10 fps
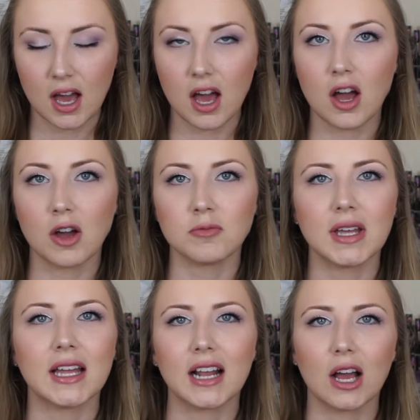um,
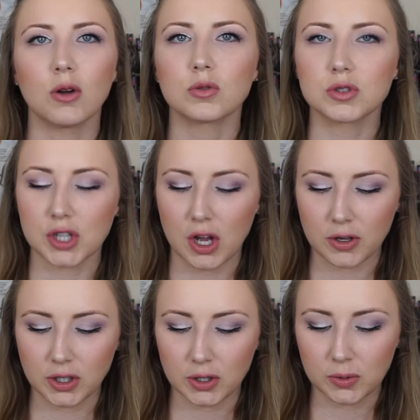and I will show
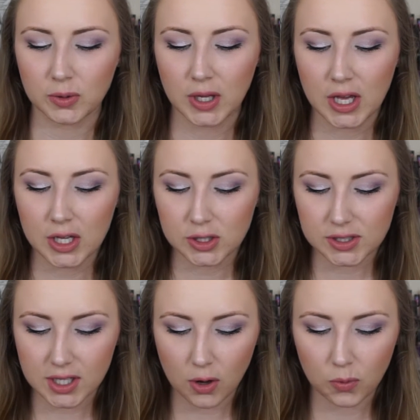you.
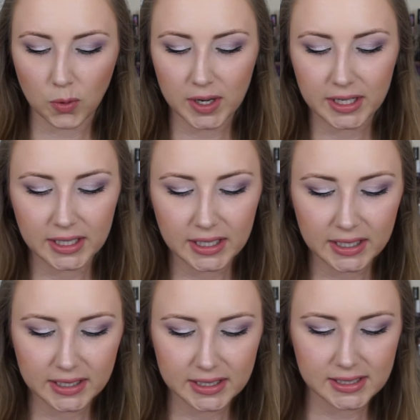So what it
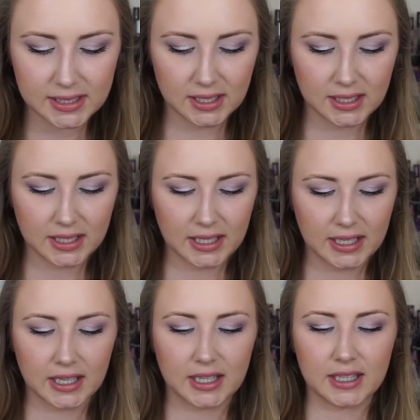is,
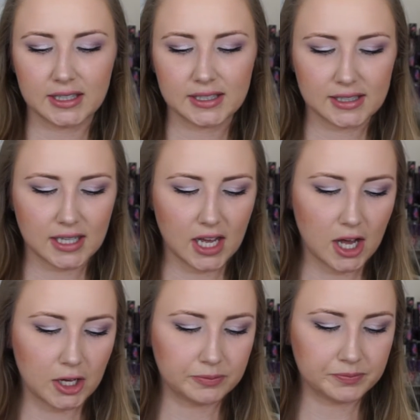is
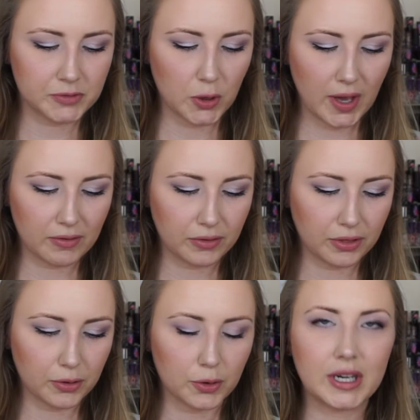um, you have
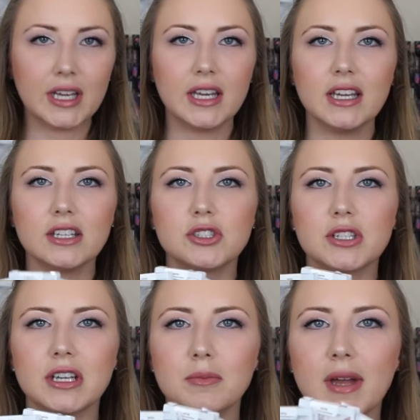three
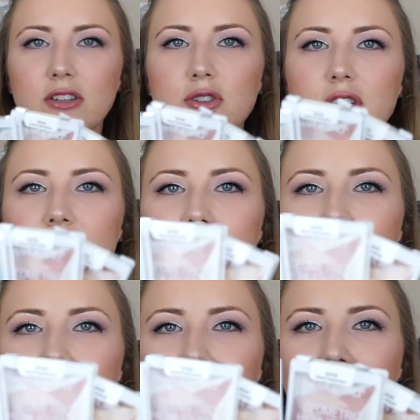
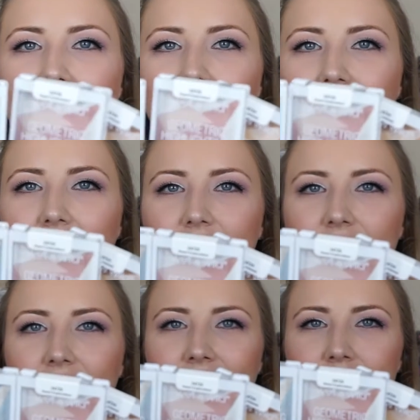geometric
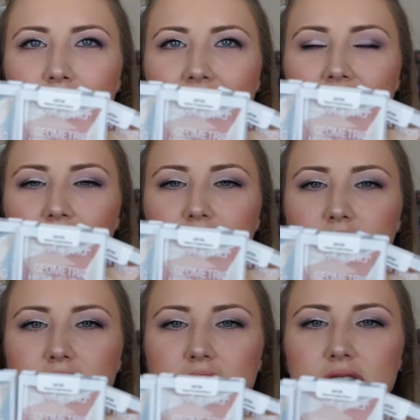highlighting
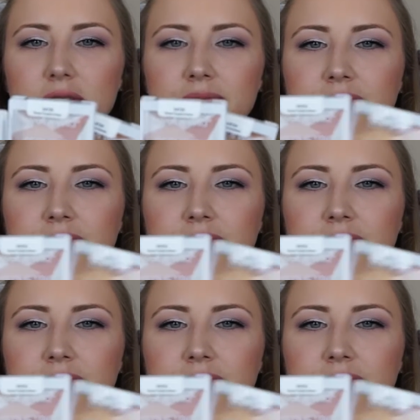powders